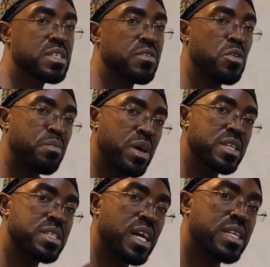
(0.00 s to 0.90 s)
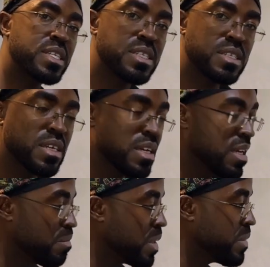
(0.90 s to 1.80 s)
If your parents had it,
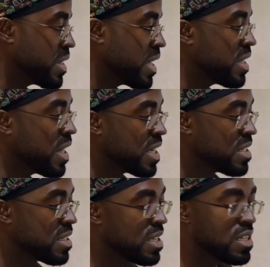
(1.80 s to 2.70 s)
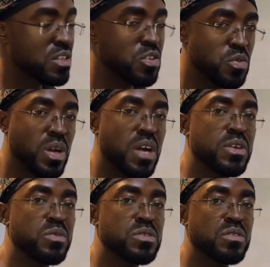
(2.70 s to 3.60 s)
mommy and daddy had it, then you have the
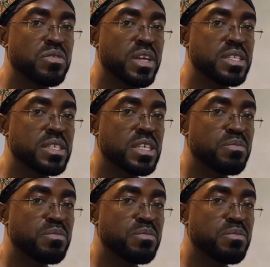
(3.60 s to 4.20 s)
risk of getting it.